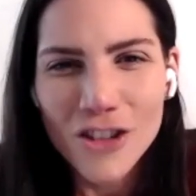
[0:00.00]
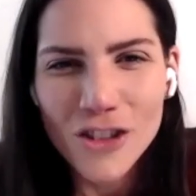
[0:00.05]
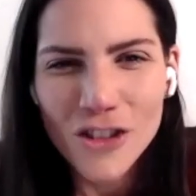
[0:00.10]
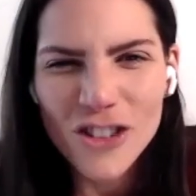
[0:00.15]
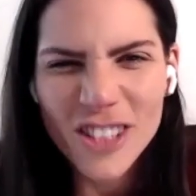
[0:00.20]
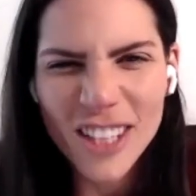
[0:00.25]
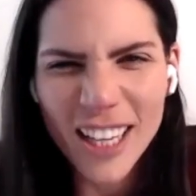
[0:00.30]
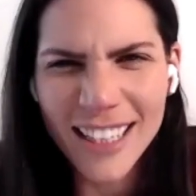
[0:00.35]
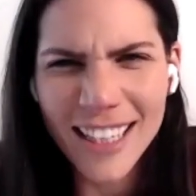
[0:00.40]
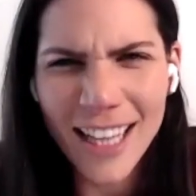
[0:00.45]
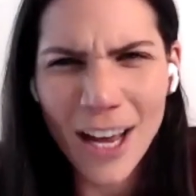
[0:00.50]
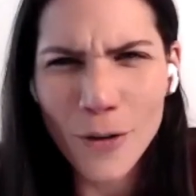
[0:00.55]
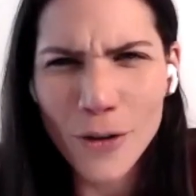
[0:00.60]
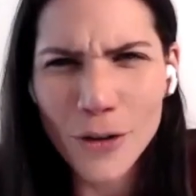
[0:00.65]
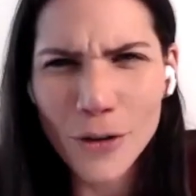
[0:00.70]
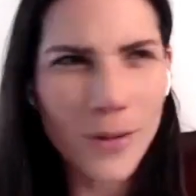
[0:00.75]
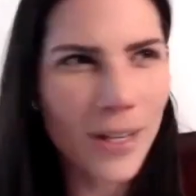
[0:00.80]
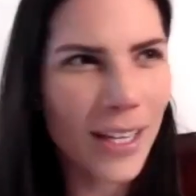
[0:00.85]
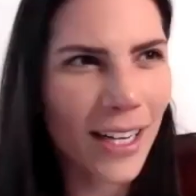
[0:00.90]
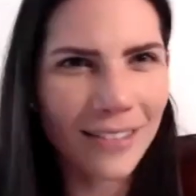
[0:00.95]
She was like, "No,
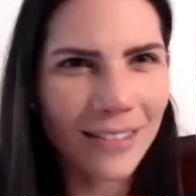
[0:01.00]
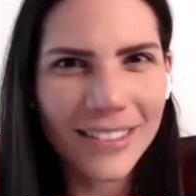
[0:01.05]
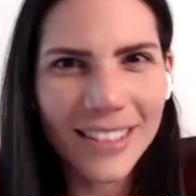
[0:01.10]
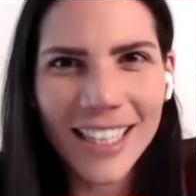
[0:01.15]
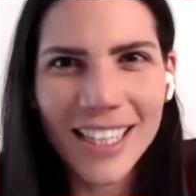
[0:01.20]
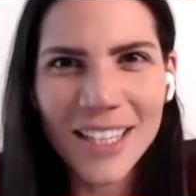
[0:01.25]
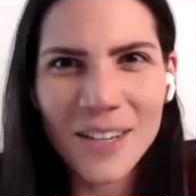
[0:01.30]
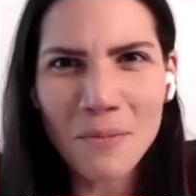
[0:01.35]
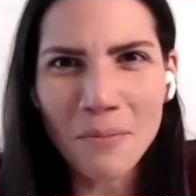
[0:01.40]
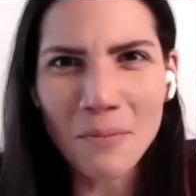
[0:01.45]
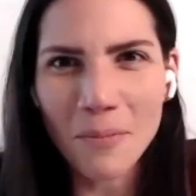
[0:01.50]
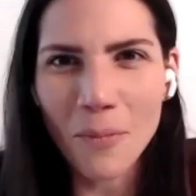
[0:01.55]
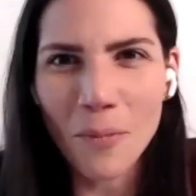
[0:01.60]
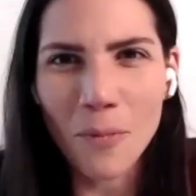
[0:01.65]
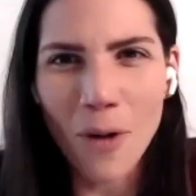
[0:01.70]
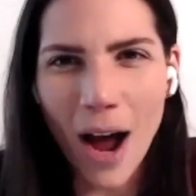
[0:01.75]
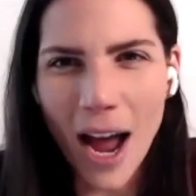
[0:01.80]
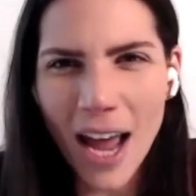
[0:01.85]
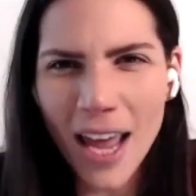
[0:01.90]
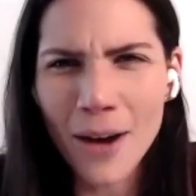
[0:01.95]
you eat it." I was like,
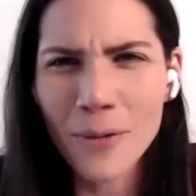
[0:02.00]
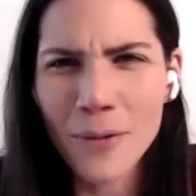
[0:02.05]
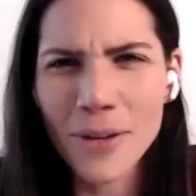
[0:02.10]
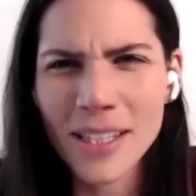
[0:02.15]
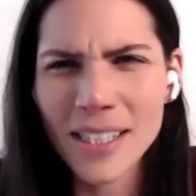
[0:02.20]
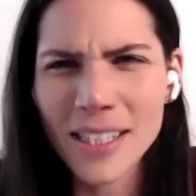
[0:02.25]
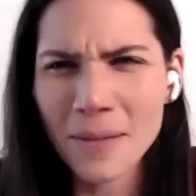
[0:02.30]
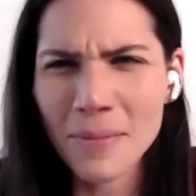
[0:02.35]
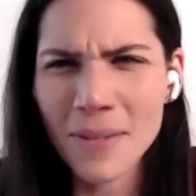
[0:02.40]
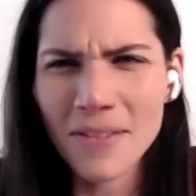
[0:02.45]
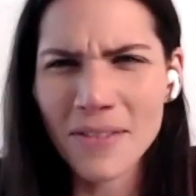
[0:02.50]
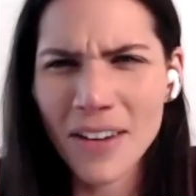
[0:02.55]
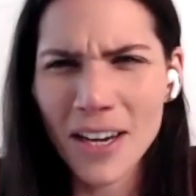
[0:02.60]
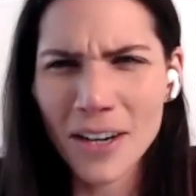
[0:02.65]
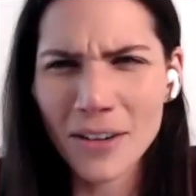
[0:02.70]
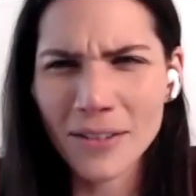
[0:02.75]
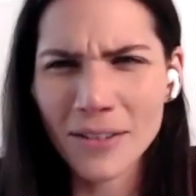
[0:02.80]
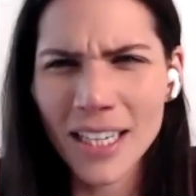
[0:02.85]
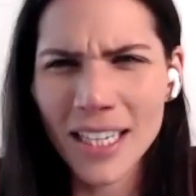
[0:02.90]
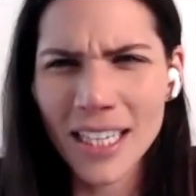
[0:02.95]
"Why are we something if I
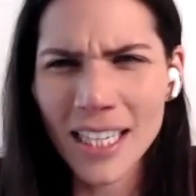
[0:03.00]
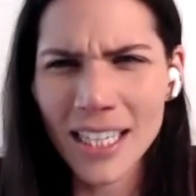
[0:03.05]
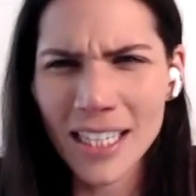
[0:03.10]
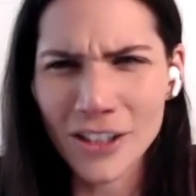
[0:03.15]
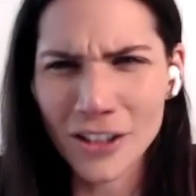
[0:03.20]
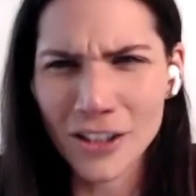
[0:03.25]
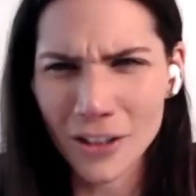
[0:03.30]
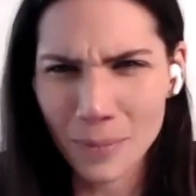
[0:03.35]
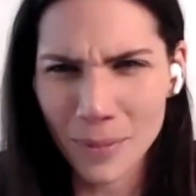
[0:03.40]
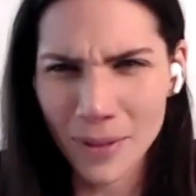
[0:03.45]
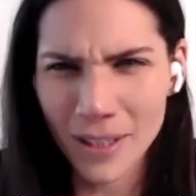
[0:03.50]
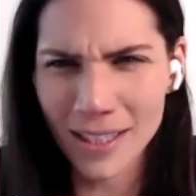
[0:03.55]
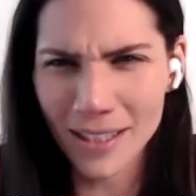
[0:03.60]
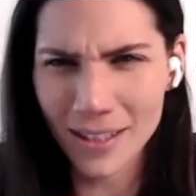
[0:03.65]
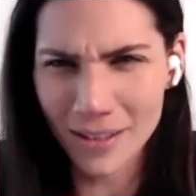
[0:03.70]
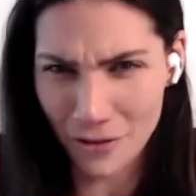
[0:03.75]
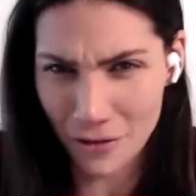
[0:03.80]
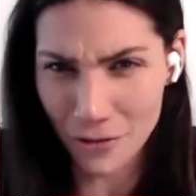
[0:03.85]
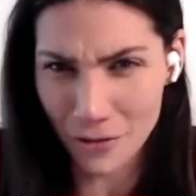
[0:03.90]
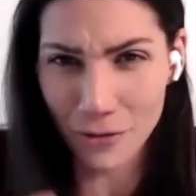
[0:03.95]
don't like it? Just
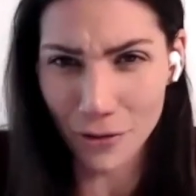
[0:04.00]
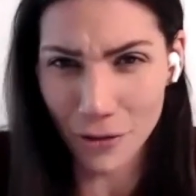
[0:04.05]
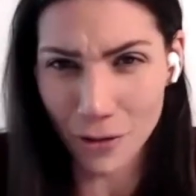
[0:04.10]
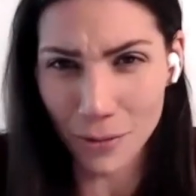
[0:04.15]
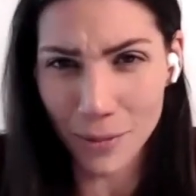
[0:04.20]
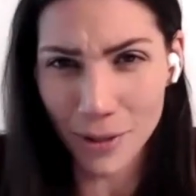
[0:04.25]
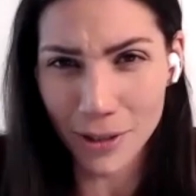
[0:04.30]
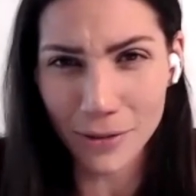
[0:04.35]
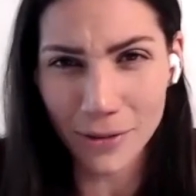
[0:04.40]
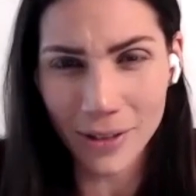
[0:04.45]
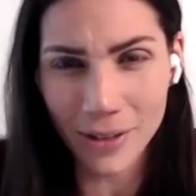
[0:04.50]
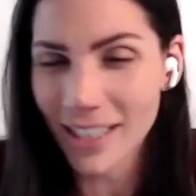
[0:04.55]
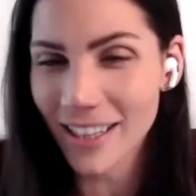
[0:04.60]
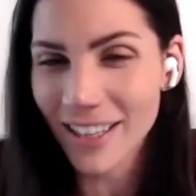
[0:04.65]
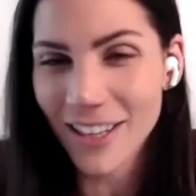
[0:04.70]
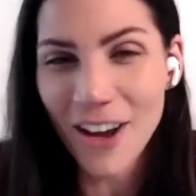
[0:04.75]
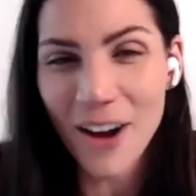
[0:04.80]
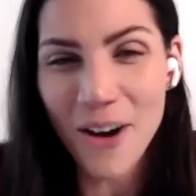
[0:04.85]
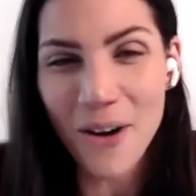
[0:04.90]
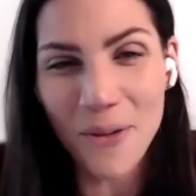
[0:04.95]
because you told me to eat?
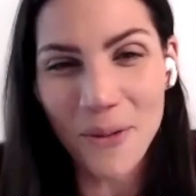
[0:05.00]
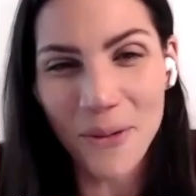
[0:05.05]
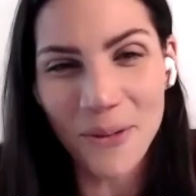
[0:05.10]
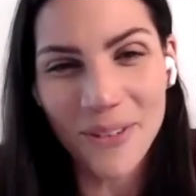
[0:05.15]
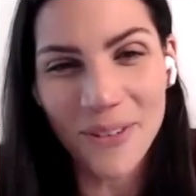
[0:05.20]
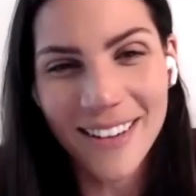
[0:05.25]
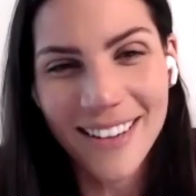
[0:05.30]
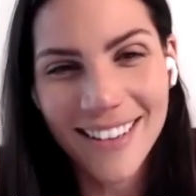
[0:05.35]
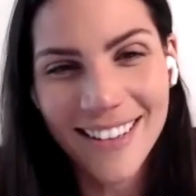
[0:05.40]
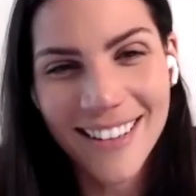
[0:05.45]
No."